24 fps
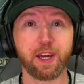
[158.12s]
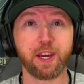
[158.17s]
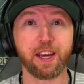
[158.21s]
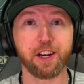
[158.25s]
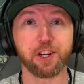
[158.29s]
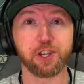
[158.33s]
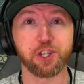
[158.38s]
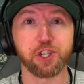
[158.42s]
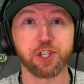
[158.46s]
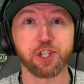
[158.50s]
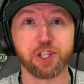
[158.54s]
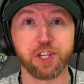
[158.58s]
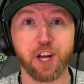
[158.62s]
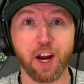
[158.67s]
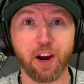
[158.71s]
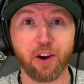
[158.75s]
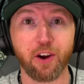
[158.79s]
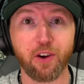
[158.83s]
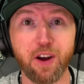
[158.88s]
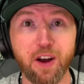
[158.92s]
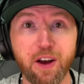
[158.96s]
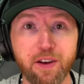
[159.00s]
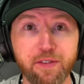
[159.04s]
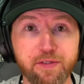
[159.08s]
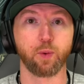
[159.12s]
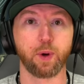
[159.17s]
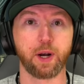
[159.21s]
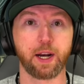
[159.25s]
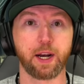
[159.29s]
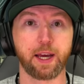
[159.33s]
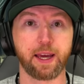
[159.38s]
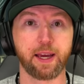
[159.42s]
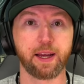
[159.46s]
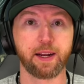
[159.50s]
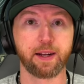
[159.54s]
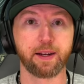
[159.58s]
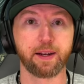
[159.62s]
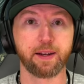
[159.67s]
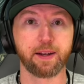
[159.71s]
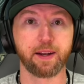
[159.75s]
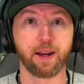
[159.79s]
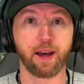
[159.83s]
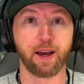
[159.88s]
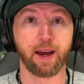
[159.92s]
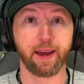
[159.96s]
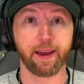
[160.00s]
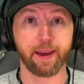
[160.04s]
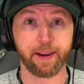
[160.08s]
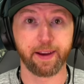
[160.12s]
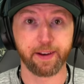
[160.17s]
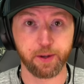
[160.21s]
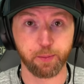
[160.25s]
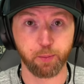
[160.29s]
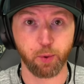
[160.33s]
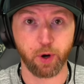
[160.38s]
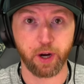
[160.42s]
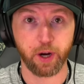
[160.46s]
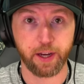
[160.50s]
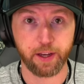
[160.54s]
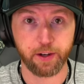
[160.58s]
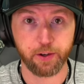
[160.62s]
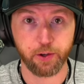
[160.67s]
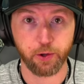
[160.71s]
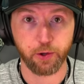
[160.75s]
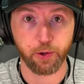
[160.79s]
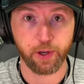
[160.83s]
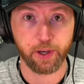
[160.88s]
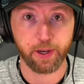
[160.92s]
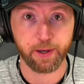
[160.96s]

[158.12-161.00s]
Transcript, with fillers: get a share of, well, again, I hate to break it to you.